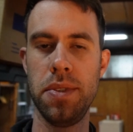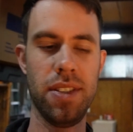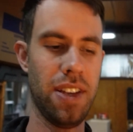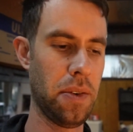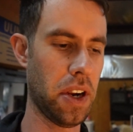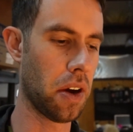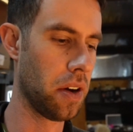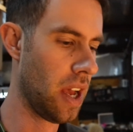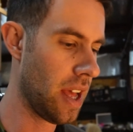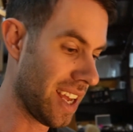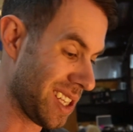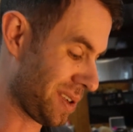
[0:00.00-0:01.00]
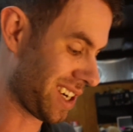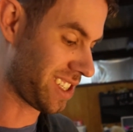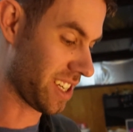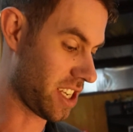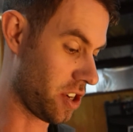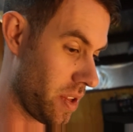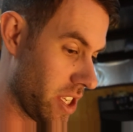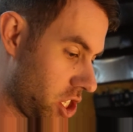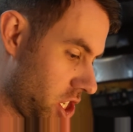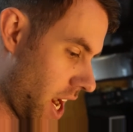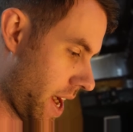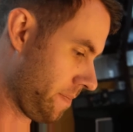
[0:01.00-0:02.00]
there we go. That's what it took to do this
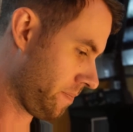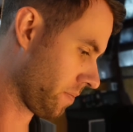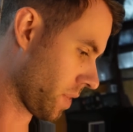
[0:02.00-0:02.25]
job.